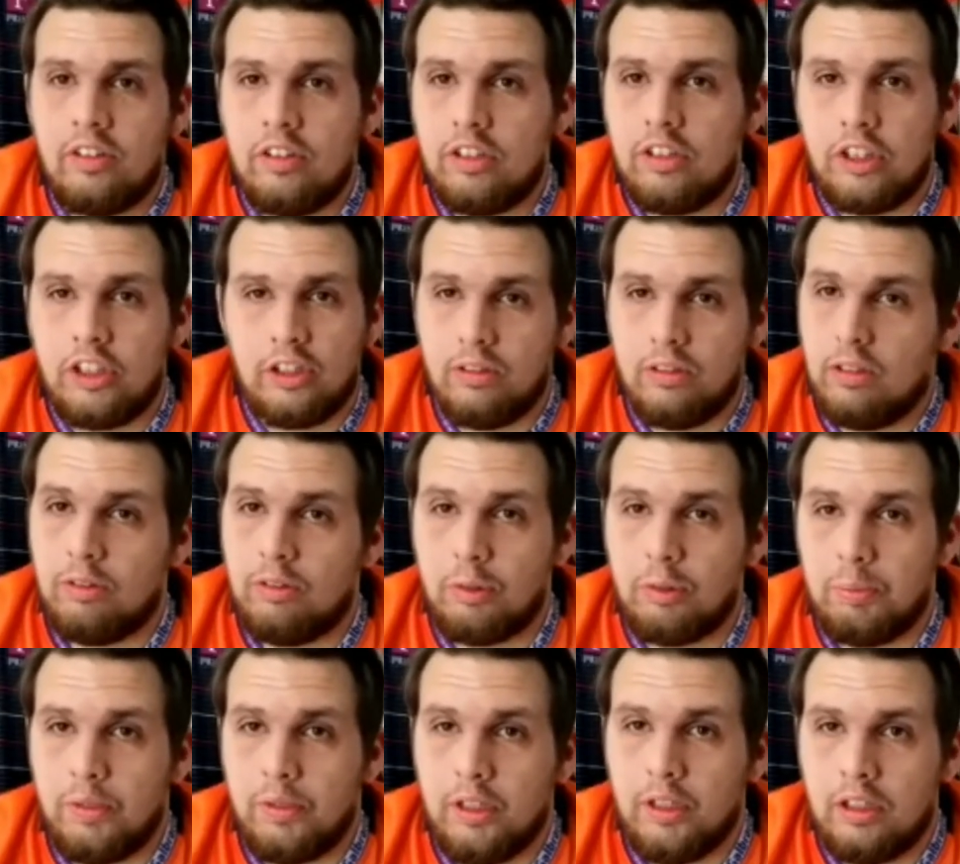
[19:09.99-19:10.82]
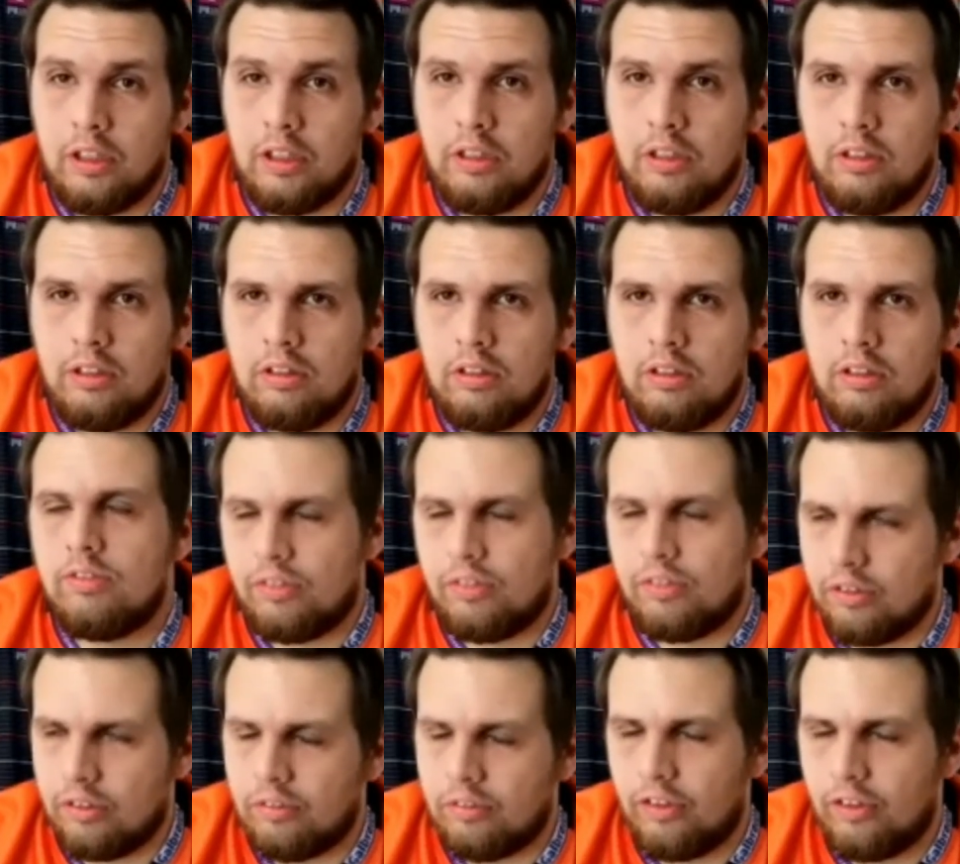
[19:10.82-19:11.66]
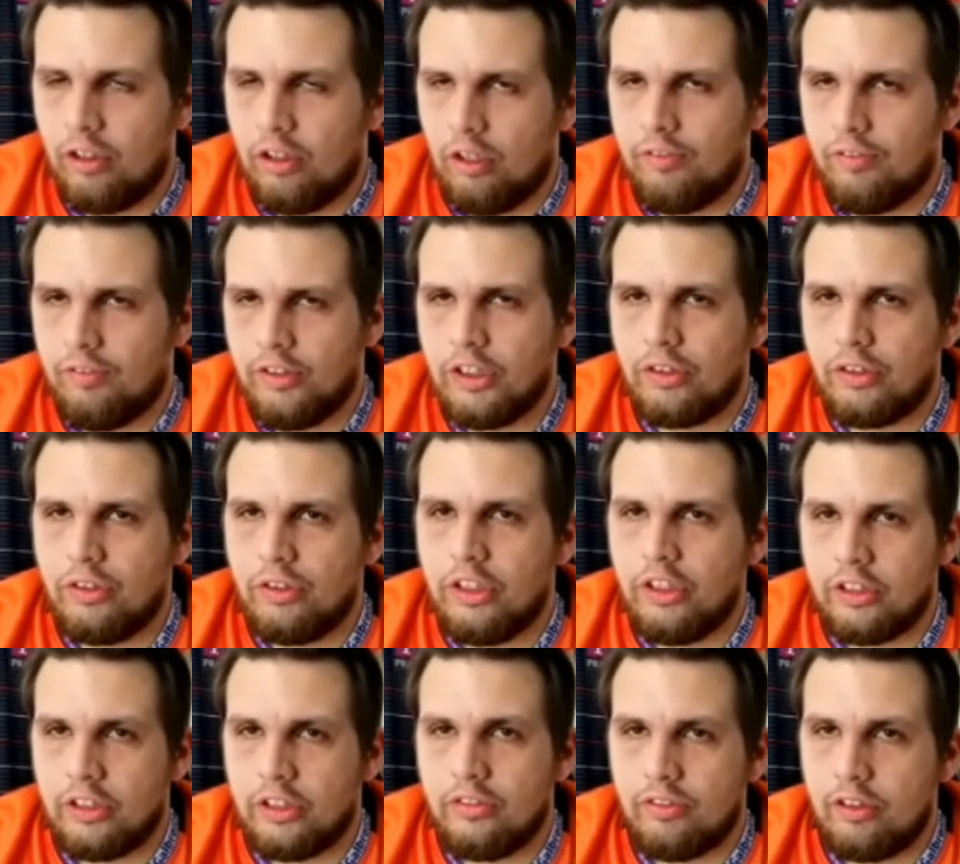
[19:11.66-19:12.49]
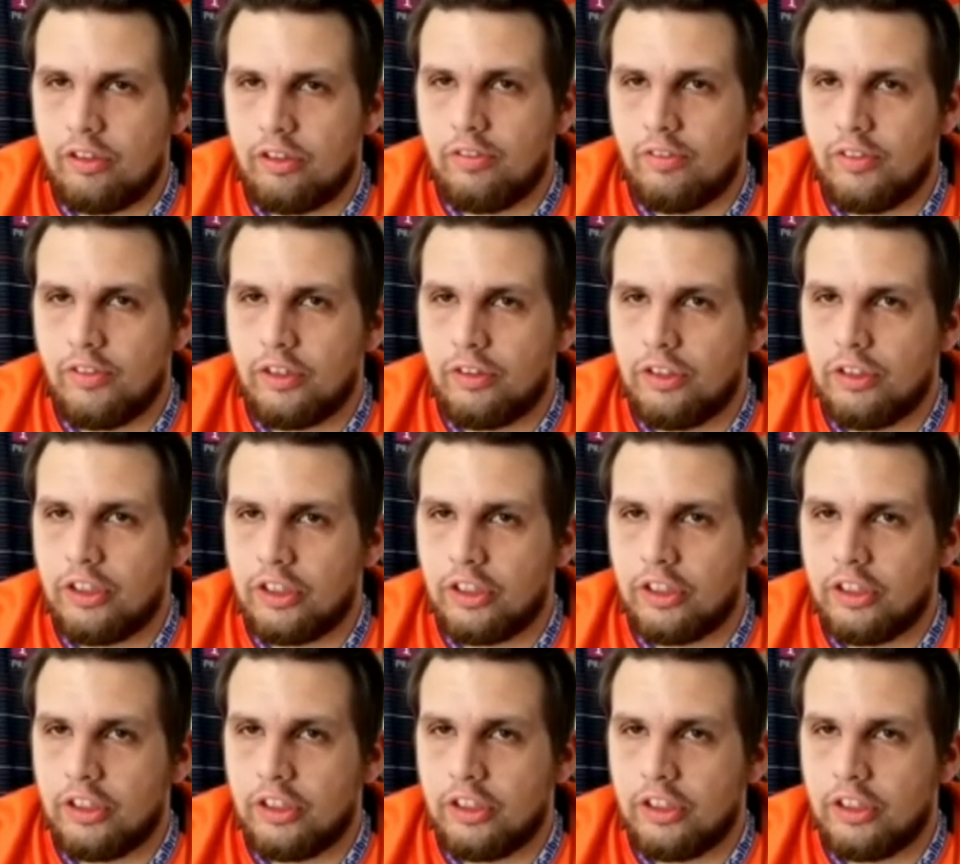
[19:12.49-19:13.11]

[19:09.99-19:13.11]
She loves Blair for obvious reasons.